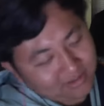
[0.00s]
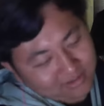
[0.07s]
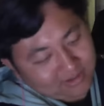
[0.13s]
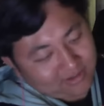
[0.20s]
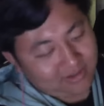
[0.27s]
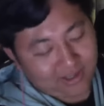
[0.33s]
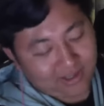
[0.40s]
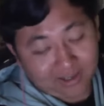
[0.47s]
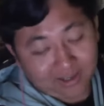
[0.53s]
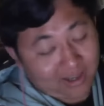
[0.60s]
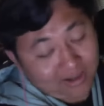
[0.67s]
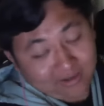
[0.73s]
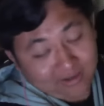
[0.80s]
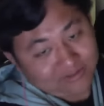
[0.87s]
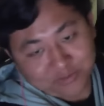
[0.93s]
So you know,
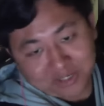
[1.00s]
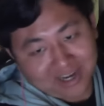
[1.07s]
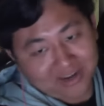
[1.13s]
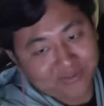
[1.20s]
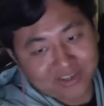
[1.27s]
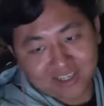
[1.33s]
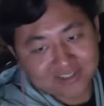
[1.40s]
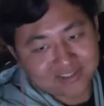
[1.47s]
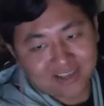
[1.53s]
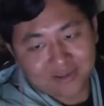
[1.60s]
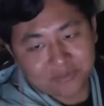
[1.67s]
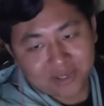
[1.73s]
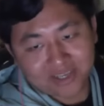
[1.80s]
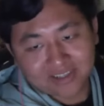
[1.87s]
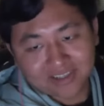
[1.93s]
hey, I, whatever they
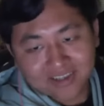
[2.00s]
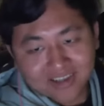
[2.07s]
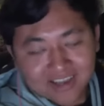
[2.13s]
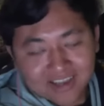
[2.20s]
say, man.